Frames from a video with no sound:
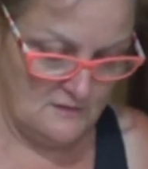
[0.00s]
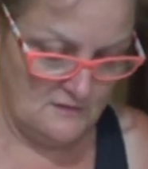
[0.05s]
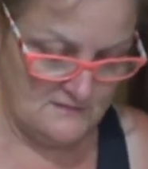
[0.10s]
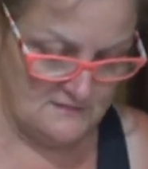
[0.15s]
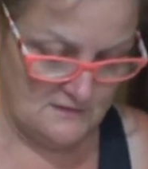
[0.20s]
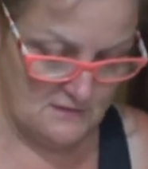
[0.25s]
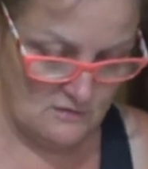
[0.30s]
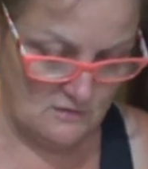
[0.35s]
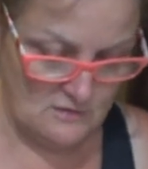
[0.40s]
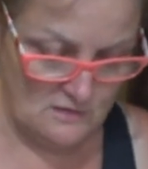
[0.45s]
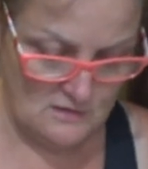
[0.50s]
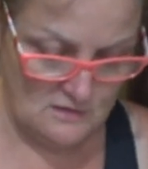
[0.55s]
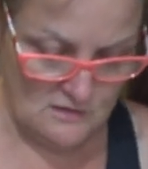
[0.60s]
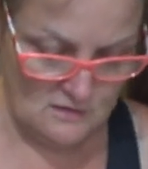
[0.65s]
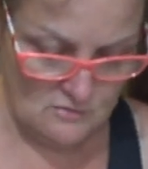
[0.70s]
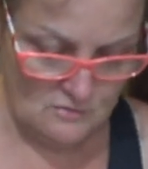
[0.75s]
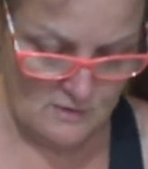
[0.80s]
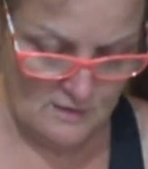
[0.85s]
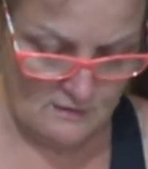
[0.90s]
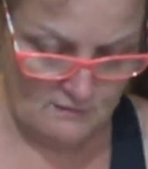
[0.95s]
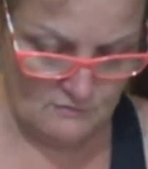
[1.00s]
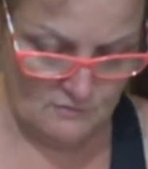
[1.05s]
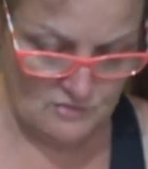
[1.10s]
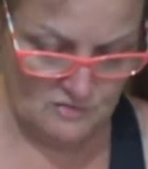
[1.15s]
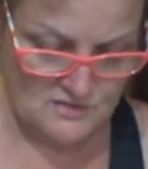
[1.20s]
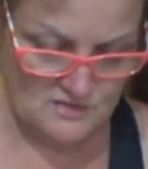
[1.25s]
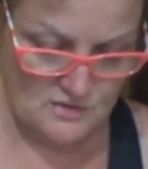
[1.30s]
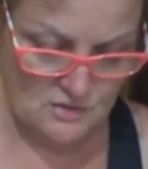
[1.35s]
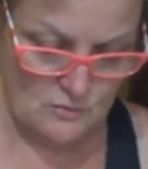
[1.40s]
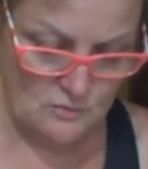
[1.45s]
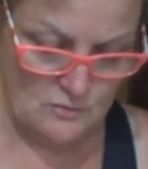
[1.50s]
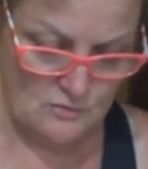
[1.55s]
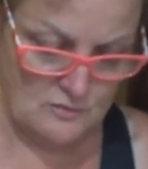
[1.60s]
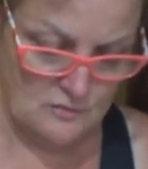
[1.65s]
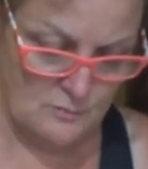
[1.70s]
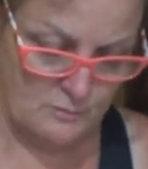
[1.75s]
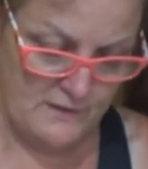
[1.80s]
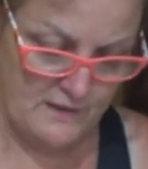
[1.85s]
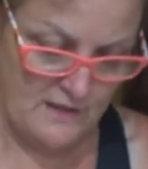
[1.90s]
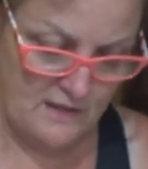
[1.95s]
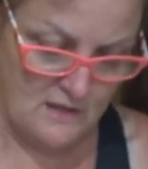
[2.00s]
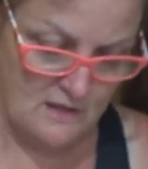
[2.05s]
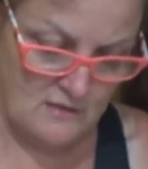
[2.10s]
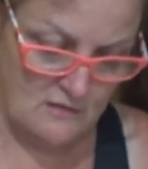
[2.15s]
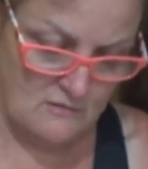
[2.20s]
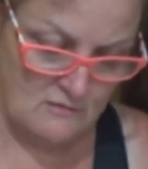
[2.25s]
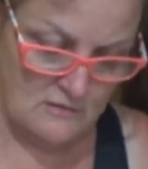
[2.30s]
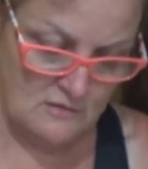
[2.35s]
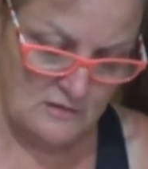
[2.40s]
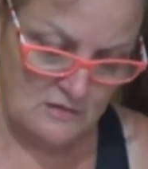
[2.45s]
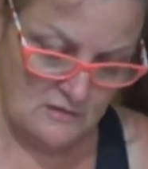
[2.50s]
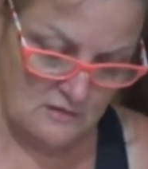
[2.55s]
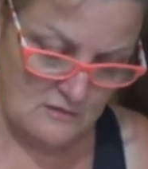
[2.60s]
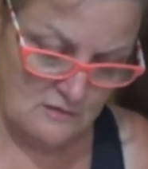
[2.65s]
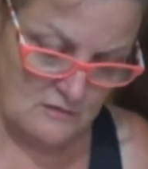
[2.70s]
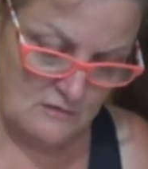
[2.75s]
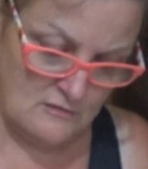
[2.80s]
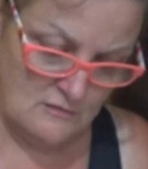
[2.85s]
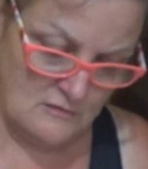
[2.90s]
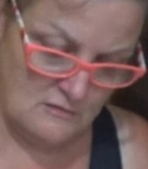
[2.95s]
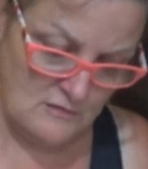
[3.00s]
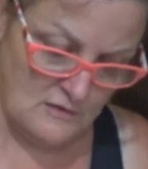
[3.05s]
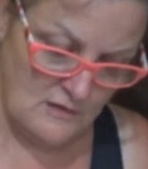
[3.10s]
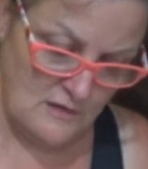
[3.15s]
So then you have your solar panel here,